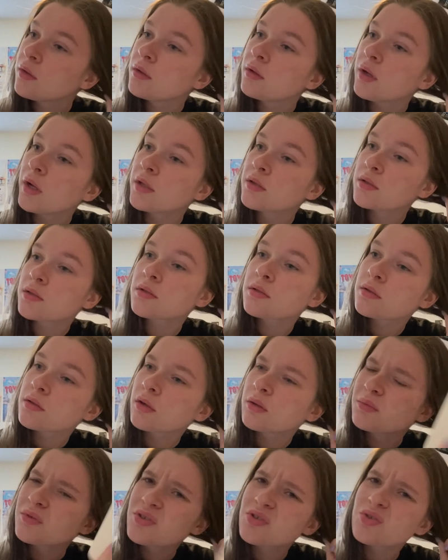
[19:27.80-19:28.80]
It's
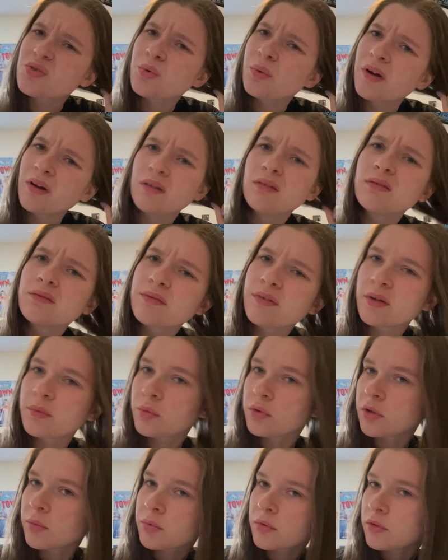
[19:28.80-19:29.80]
almost 12. I
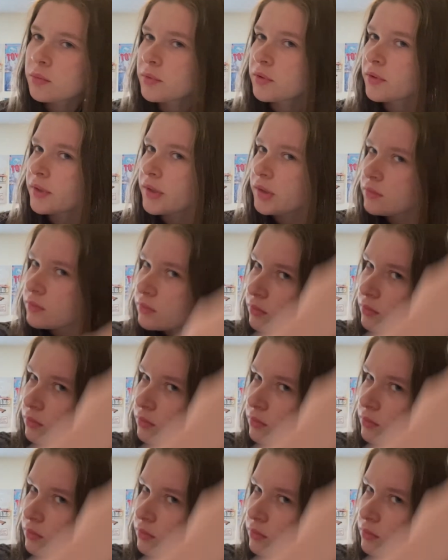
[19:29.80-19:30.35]
woke up a little bit late.